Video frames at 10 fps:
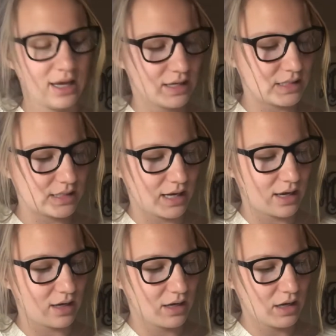and
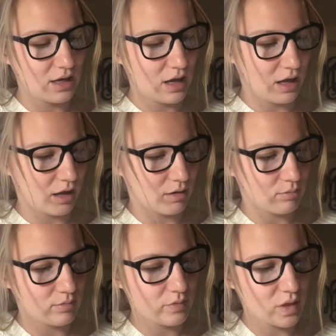did
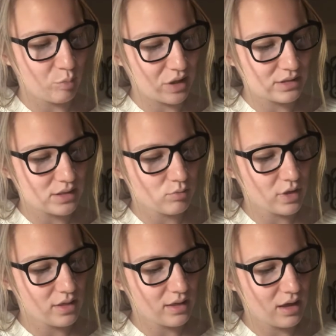the brainstem
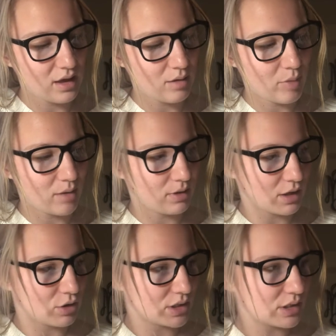with the pipe
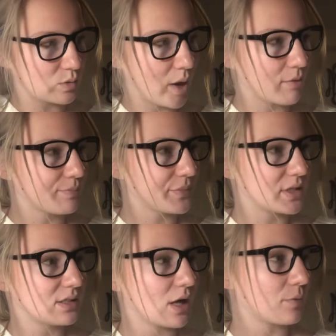cleaners as well.
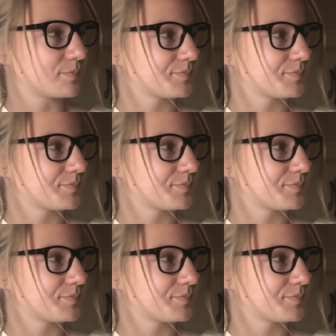So,